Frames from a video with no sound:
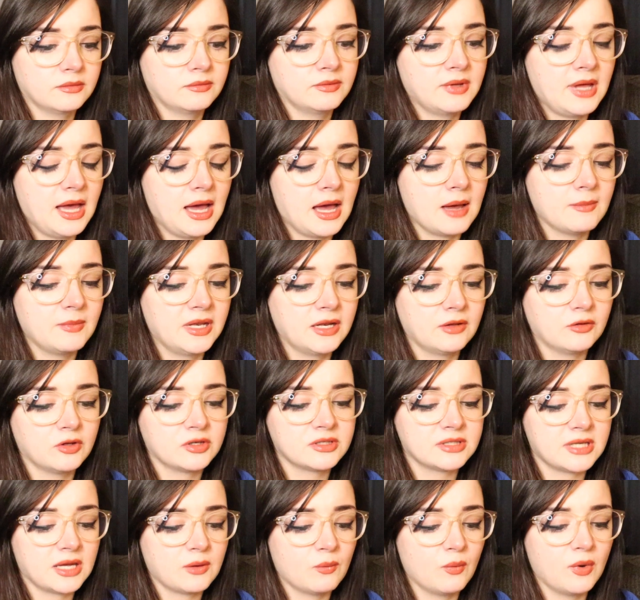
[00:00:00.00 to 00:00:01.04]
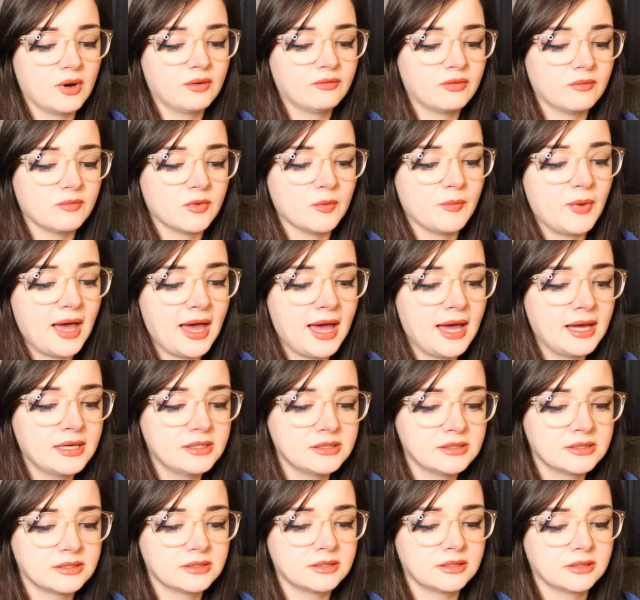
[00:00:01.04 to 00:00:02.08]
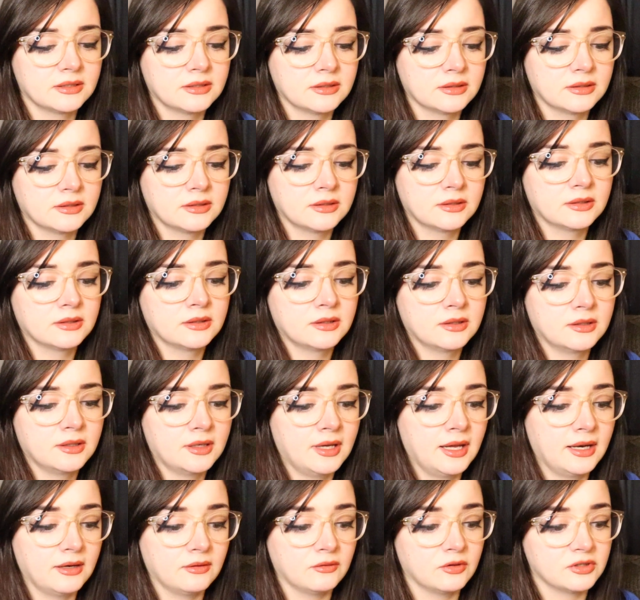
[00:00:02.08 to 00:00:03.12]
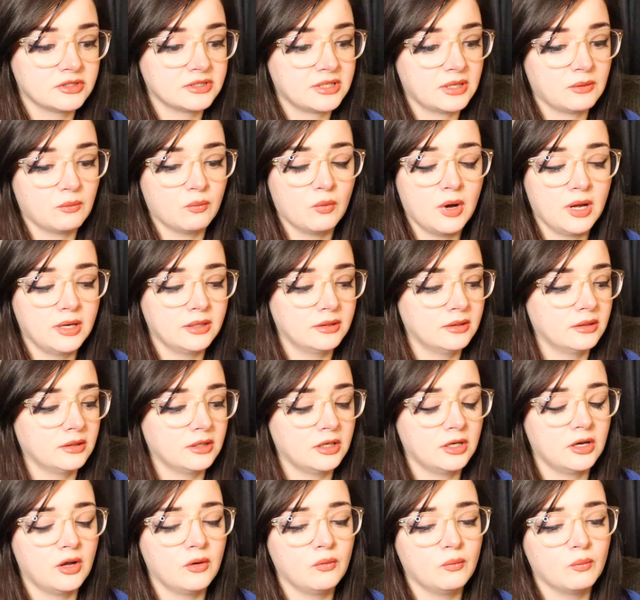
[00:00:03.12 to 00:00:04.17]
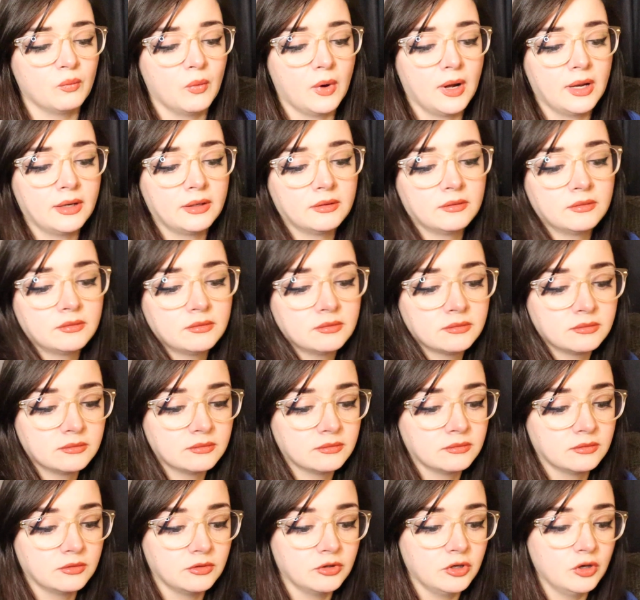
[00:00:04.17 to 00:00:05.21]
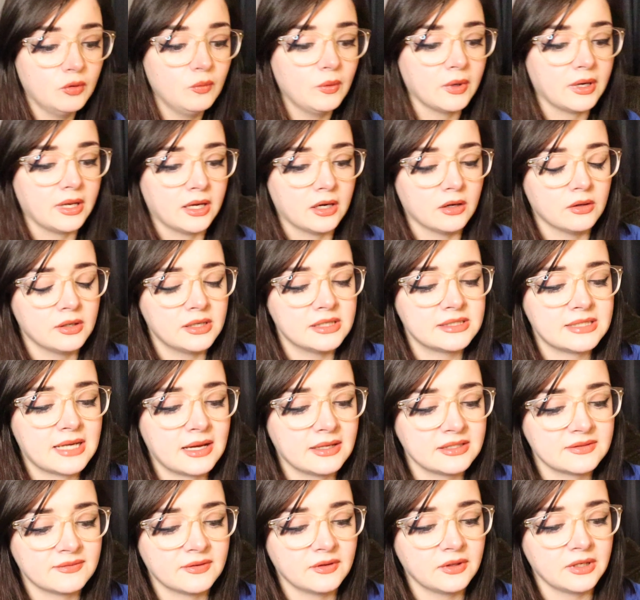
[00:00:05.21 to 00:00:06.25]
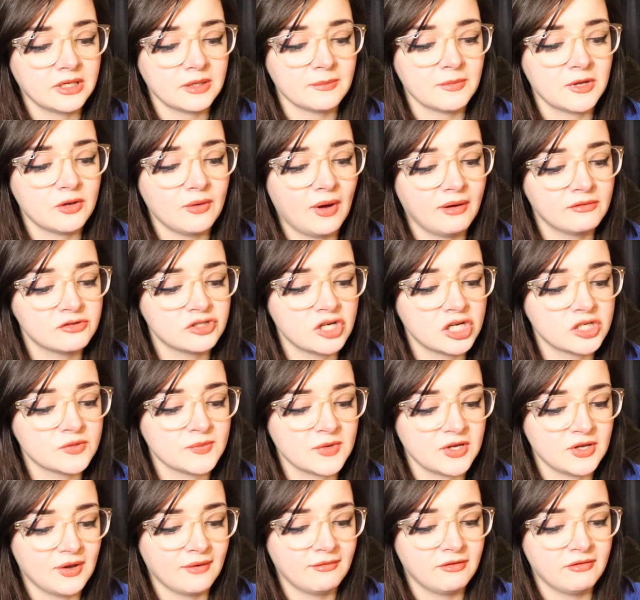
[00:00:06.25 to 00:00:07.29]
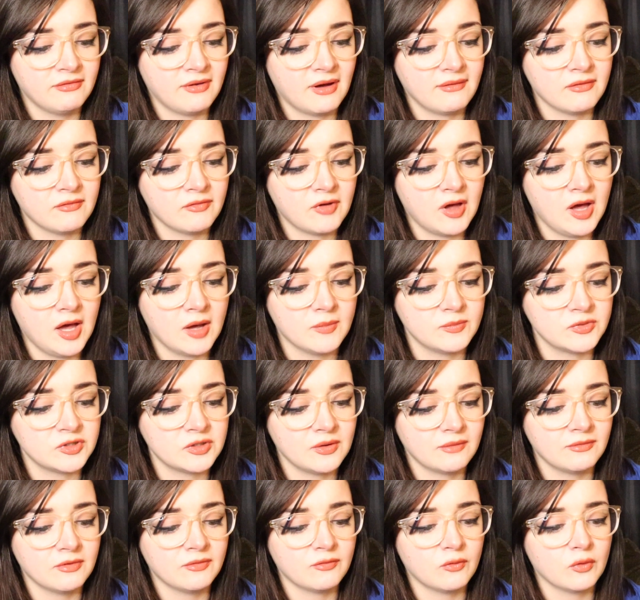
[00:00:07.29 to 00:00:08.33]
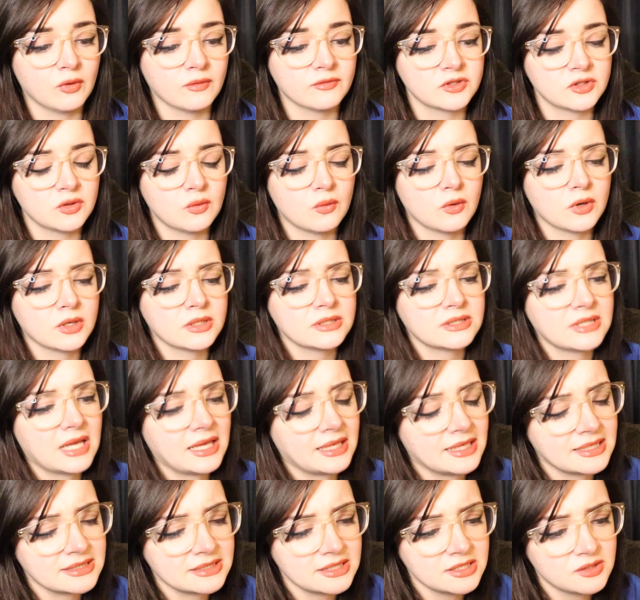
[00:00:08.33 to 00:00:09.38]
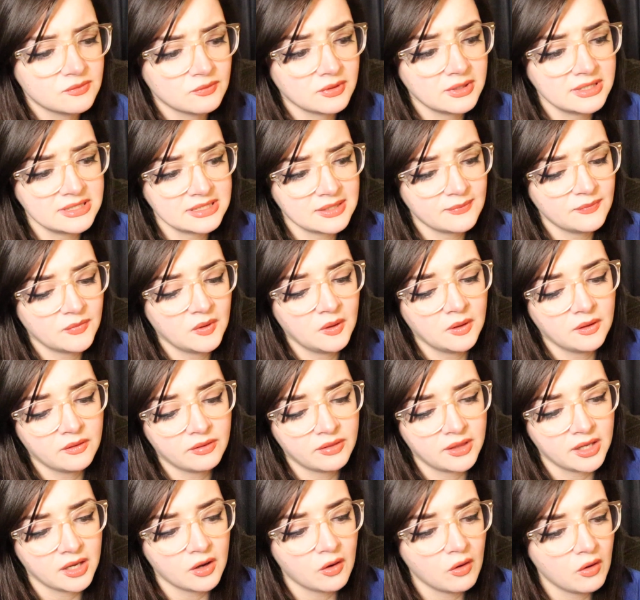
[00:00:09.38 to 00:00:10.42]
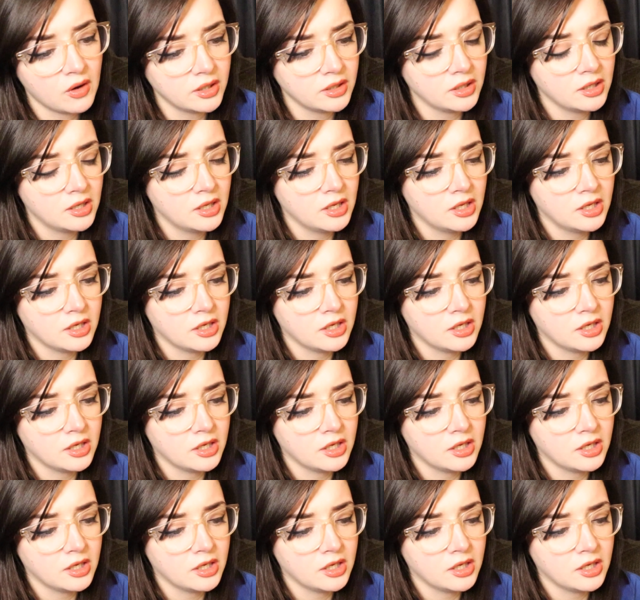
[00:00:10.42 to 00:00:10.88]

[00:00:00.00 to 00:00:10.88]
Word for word: Yeah, I mean, it looks like one from the past and it looks like one, you know, one new one here is how it's feeling to me. You have Judgment, you have the Five of Cups, you have the Four of Swords. Like, is this really something to think on?